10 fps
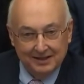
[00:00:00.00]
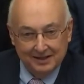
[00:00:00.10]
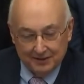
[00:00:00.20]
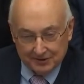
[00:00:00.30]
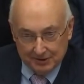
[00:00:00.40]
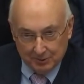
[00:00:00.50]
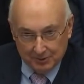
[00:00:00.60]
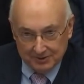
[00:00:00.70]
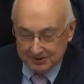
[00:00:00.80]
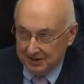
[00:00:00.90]
healthcare
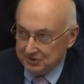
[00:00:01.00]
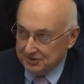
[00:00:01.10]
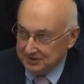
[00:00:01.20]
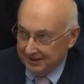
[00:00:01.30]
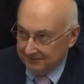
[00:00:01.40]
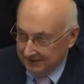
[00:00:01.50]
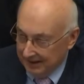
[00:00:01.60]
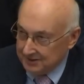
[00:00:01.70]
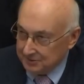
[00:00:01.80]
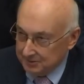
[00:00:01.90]
organizations, and
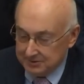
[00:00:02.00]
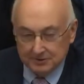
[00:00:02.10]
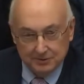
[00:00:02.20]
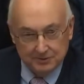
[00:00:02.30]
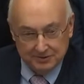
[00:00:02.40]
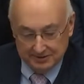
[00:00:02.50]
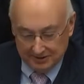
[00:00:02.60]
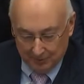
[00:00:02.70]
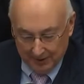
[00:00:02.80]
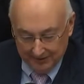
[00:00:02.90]
financial
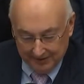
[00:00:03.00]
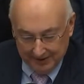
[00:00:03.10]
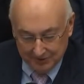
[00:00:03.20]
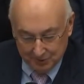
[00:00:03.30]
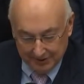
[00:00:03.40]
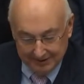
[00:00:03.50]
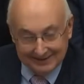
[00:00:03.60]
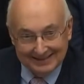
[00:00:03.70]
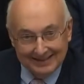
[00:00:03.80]
institutions around the country.